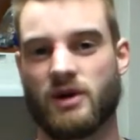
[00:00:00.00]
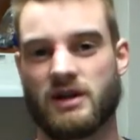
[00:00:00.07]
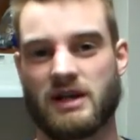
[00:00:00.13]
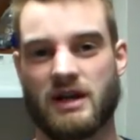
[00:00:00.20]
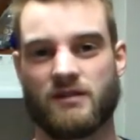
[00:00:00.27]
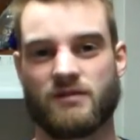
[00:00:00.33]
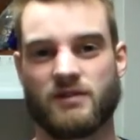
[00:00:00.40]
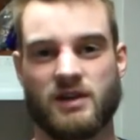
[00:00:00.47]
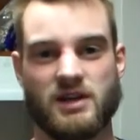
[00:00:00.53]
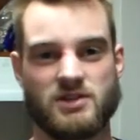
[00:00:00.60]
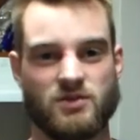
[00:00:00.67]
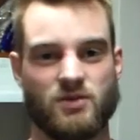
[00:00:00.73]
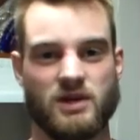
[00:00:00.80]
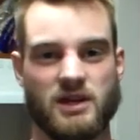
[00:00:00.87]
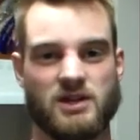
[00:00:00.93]
working out a few
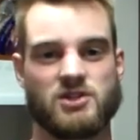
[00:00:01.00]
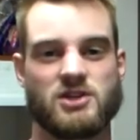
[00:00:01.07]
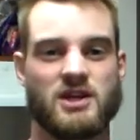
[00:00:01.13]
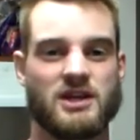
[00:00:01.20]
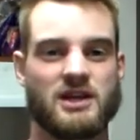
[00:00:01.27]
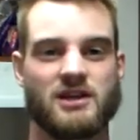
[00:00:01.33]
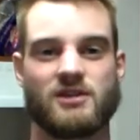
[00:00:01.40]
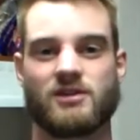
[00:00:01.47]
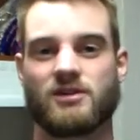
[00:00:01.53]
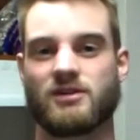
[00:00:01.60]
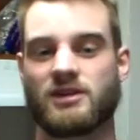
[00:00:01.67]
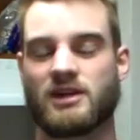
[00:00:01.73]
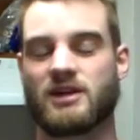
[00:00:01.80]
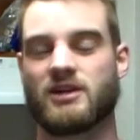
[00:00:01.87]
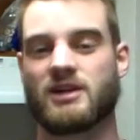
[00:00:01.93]
days a week, trying to get a
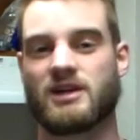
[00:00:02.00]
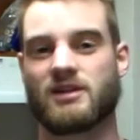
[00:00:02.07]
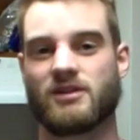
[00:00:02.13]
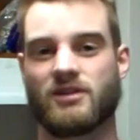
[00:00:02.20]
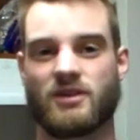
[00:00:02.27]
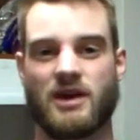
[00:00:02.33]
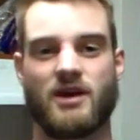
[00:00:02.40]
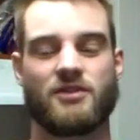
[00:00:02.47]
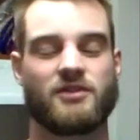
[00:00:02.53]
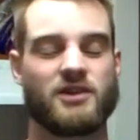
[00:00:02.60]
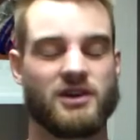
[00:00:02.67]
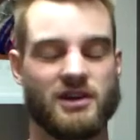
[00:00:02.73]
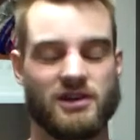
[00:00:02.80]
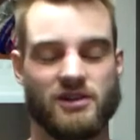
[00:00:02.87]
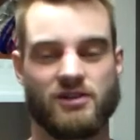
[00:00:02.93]
little leaner, get a little
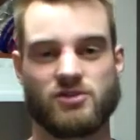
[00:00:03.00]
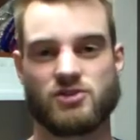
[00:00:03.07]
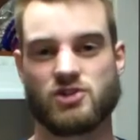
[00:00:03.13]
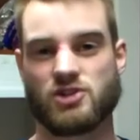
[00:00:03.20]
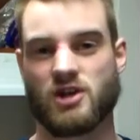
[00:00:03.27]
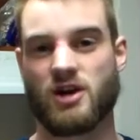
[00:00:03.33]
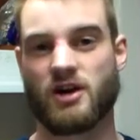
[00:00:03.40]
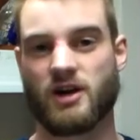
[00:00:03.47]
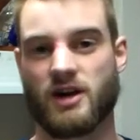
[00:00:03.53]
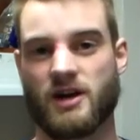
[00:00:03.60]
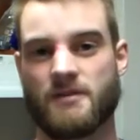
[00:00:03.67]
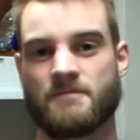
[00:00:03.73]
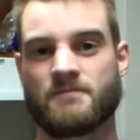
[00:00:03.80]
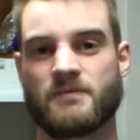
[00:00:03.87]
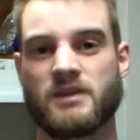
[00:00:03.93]
healthier, get a little
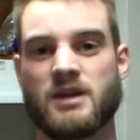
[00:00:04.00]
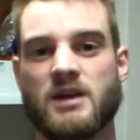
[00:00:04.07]
stronger.